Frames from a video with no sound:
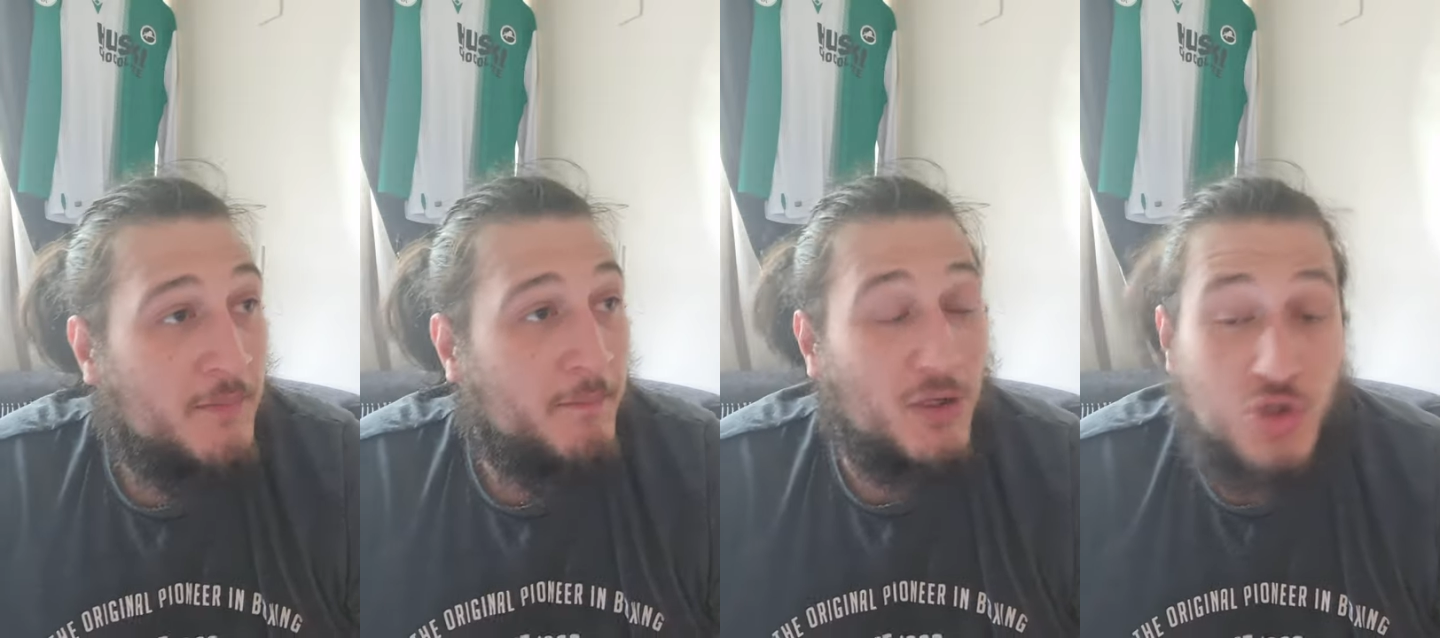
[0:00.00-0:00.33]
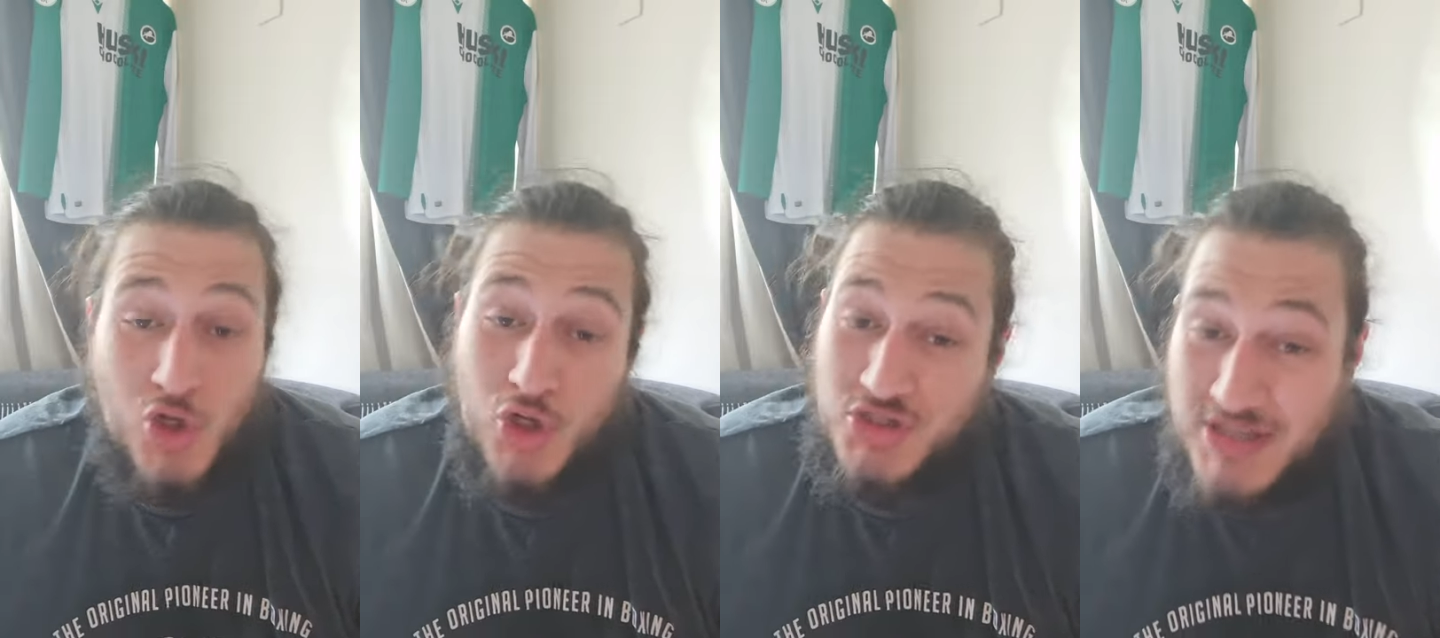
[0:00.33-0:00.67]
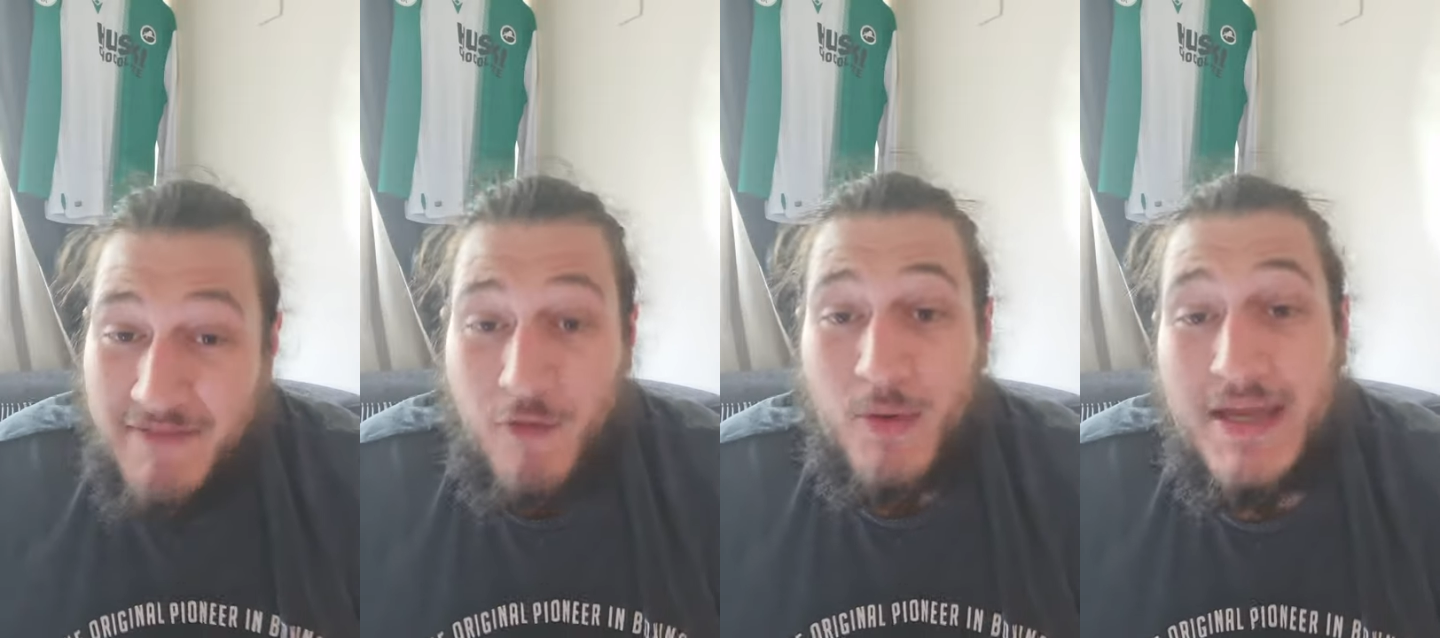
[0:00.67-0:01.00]
but George
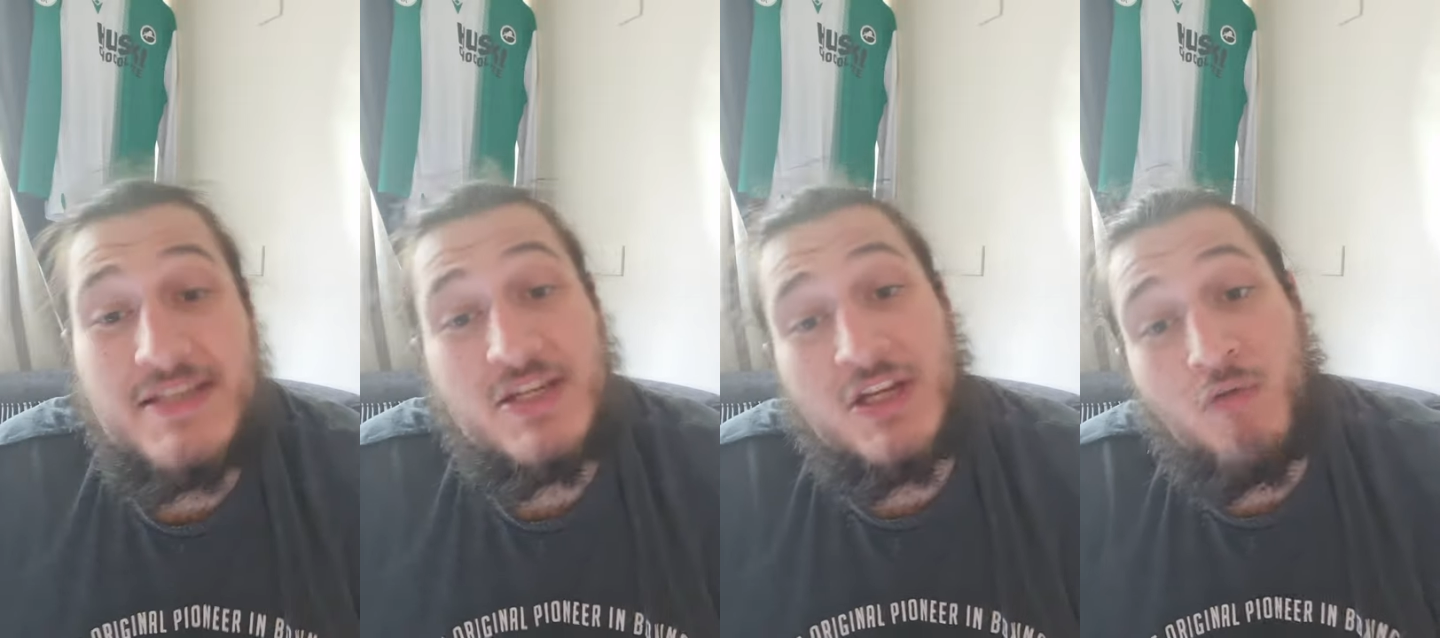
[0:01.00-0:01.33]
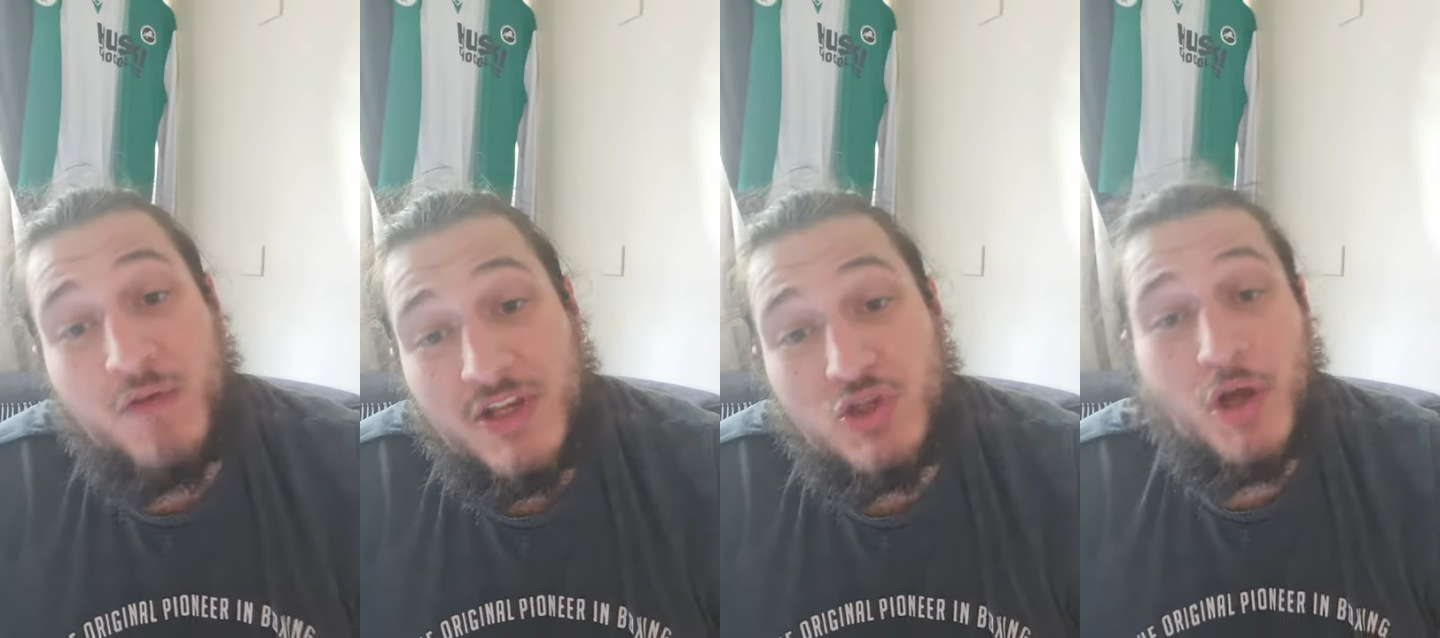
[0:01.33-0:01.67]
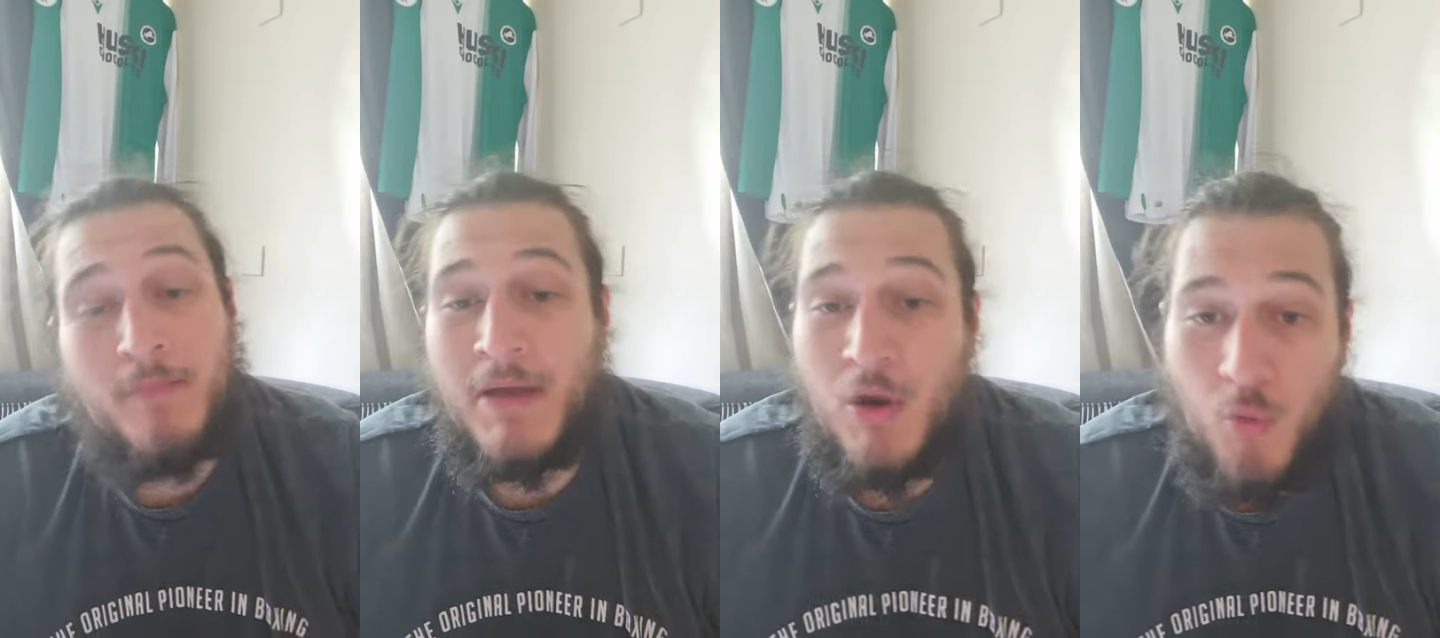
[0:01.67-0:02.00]
Saville is going to
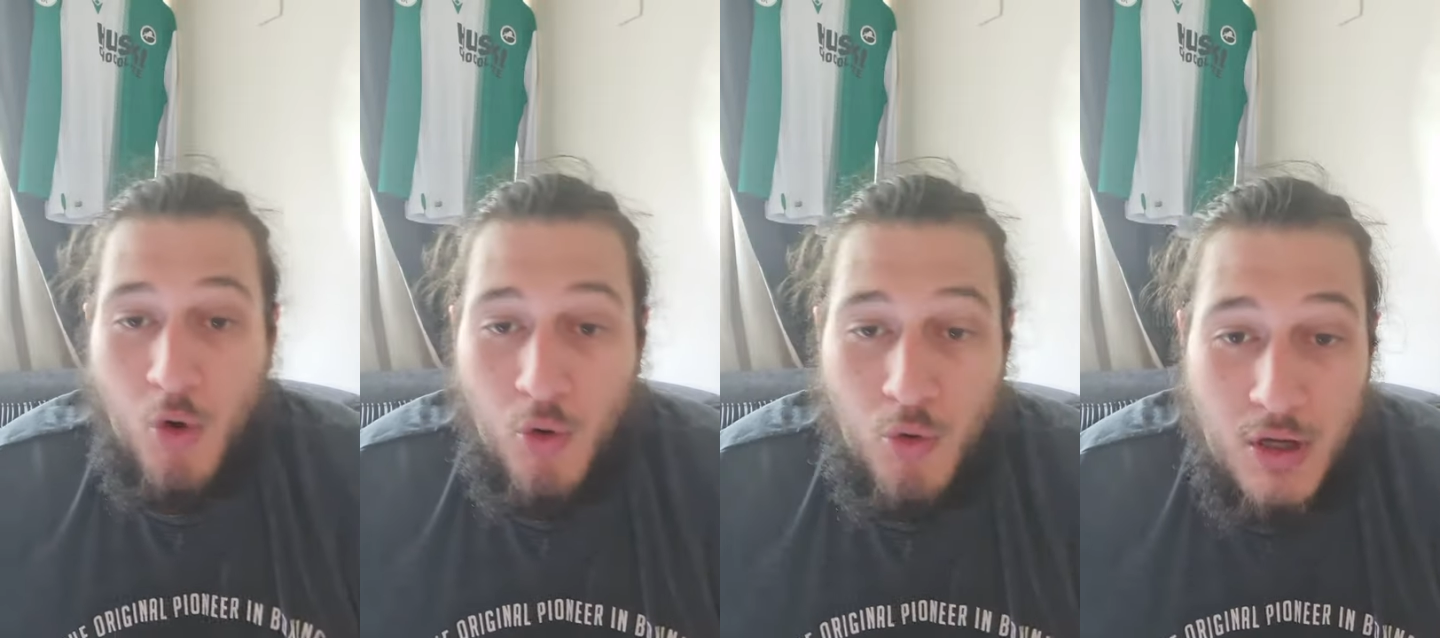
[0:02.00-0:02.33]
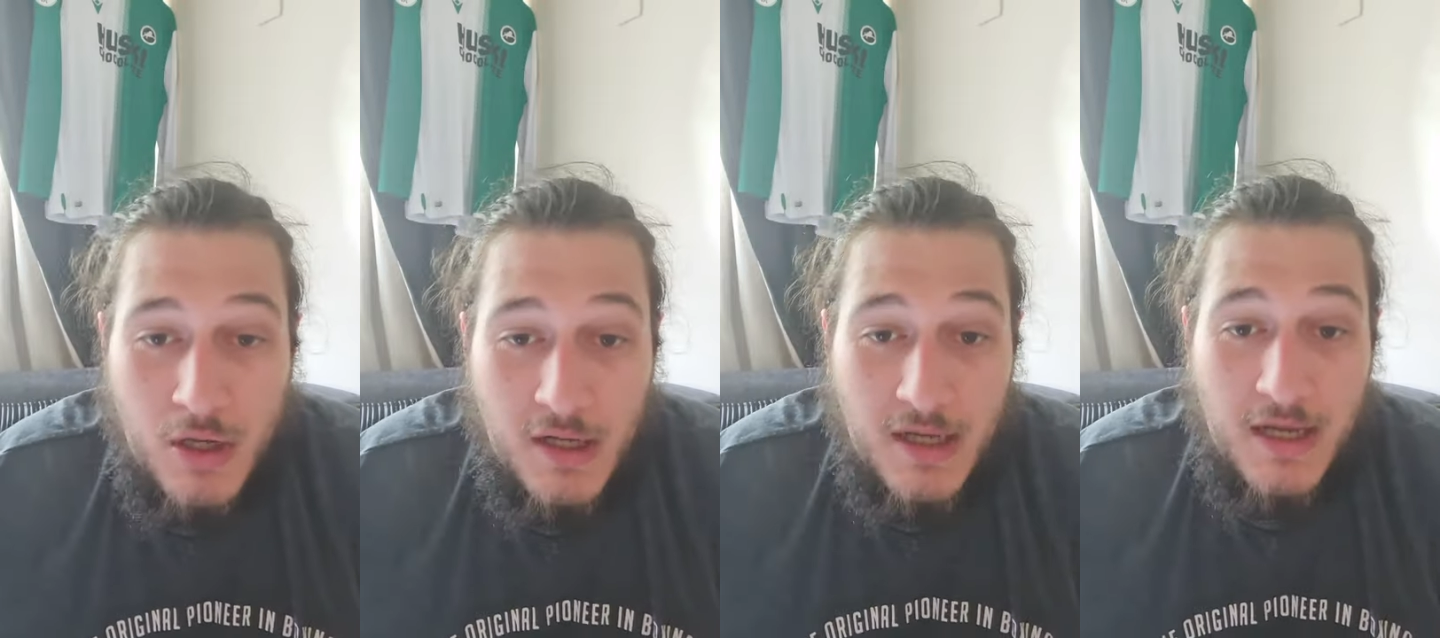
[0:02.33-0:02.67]
rejoin Millwall,